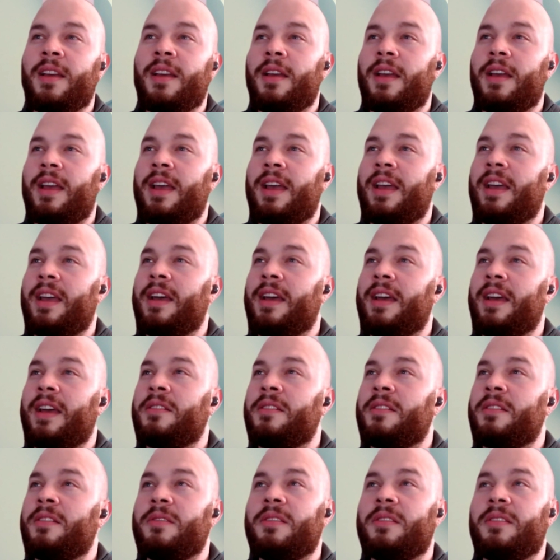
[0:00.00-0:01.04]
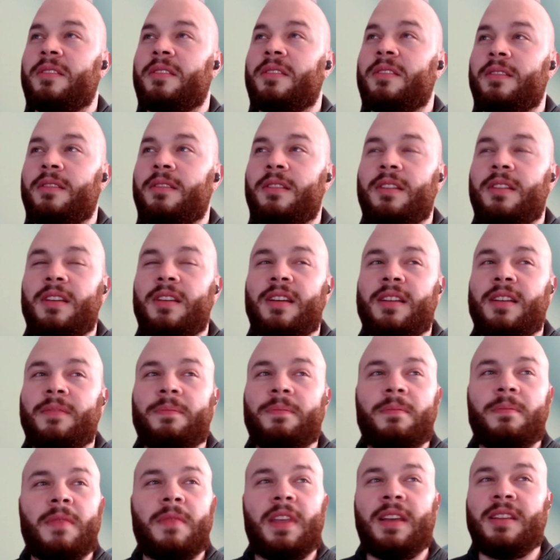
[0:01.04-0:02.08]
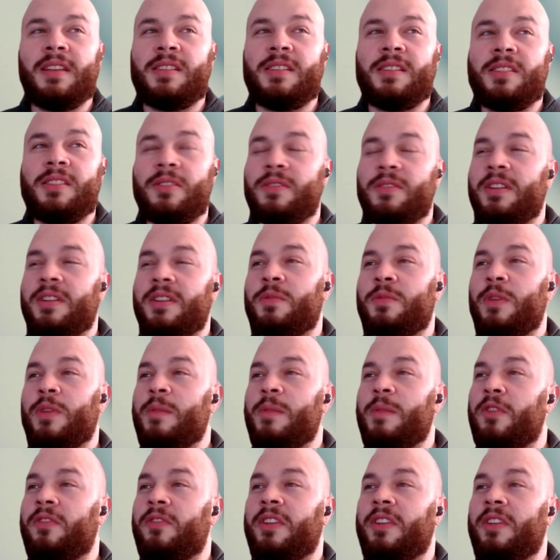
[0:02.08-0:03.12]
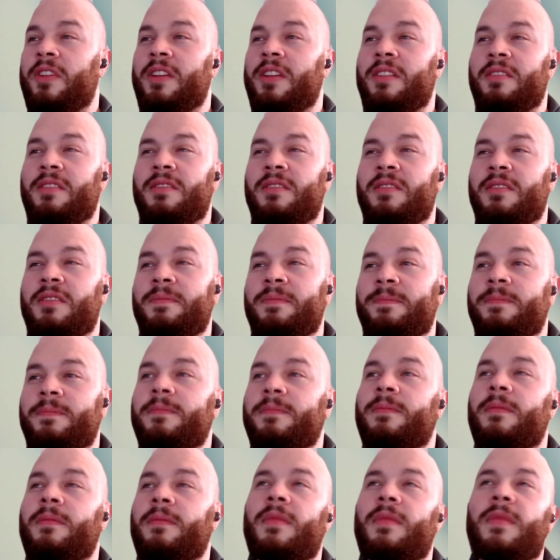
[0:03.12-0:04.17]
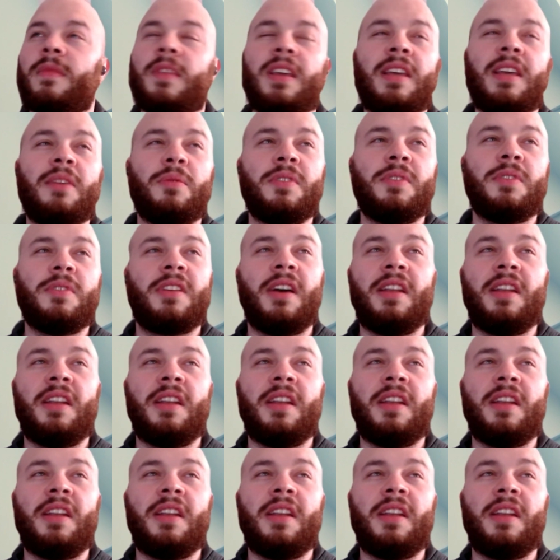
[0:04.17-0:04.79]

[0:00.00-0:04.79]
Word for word: And as soon as we moved in, it was kind of